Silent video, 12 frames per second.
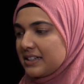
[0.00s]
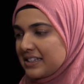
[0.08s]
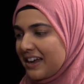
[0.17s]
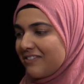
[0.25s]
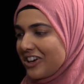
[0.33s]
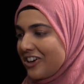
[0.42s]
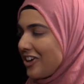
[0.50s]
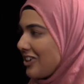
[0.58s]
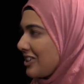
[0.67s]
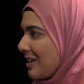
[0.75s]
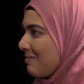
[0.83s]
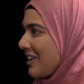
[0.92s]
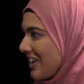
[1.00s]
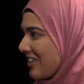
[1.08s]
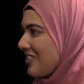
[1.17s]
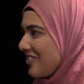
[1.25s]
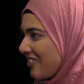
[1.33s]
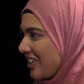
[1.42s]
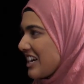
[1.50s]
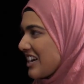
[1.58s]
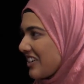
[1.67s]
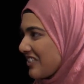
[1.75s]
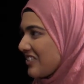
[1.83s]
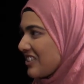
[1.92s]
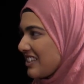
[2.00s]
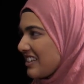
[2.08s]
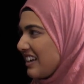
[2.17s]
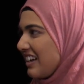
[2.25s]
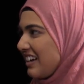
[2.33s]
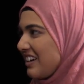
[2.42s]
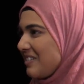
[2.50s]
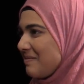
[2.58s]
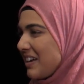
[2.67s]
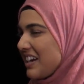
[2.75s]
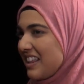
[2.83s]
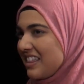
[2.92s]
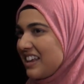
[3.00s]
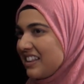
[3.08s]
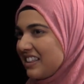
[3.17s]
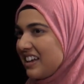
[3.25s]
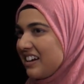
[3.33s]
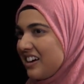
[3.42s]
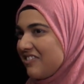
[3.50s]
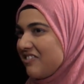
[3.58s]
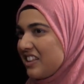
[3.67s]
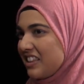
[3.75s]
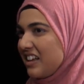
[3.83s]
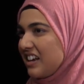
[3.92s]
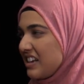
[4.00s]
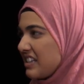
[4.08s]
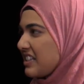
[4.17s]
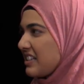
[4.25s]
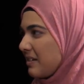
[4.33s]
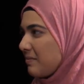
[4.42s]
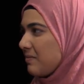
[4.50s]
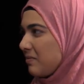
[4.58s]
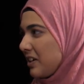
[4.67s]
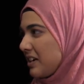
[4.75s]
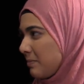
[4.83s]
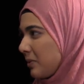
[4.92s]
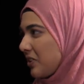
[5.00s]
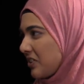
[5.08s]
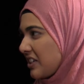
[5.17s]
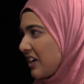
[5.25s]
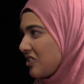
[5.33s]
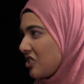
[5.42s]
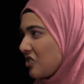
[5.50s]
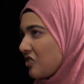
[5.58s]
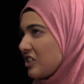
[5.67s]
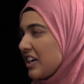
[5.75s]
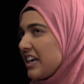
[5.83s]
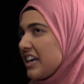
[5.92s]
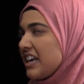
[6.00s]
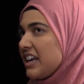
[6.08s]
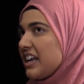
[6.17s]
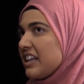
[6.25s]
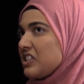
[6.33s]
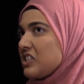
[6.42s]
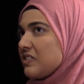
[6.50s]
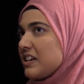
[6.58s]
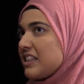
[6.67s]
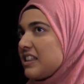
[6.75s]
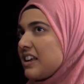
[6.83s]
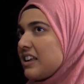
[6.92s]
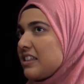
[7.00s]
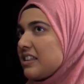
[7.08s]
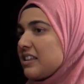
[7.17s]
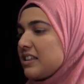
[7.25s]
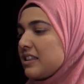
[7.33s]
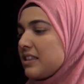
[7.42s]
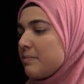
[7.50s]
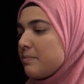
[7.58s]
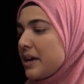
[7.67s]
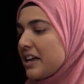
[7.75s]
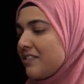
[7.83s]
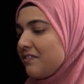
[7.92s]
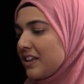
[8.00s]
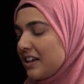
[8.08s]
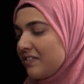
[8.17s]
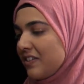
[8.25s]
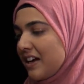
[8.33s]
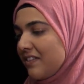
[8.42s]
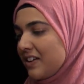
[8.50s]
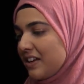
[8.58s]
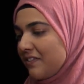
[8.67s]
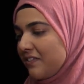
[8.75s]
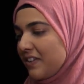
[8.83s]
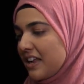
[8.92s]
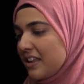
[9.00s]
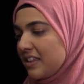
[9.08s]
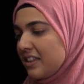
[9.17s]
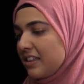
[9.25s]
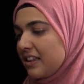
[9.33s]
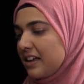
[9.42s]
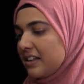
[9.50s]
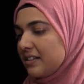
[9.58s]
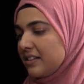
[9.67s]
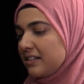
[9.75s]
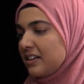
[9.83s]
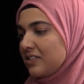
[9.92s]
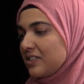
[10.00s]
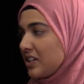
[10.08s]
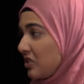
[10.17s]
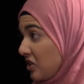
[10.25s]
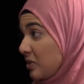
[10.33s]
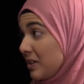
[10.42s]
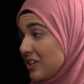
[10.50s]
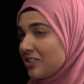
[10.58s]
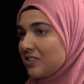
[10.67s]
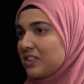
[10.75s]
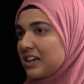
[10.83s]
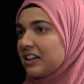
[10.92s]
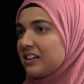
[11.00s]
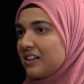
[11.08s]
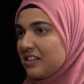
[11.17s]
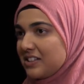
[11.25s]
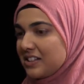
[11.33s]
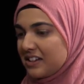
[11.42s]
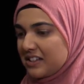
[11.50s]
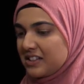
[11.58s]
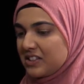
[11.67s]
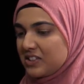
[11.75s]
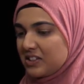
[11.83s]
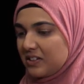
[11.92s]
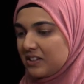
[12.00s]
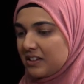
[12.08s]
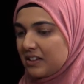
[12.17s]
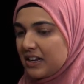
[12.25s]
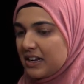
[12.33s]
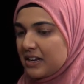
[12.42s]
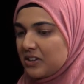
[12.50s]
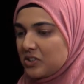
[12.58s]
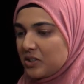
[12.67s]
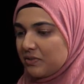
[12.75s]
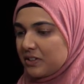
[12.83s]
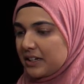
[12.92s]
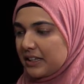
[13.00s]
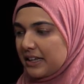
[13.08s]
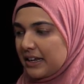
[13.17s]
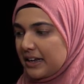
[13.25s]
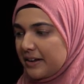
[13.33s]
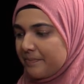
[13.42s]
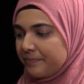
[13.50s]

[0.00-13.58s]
having a hard time letting go of our egos. Um, and I think that often that is what it boils down to. And so I think the, the benefit of having a faith that, you know, such as we do, that calls us to, to really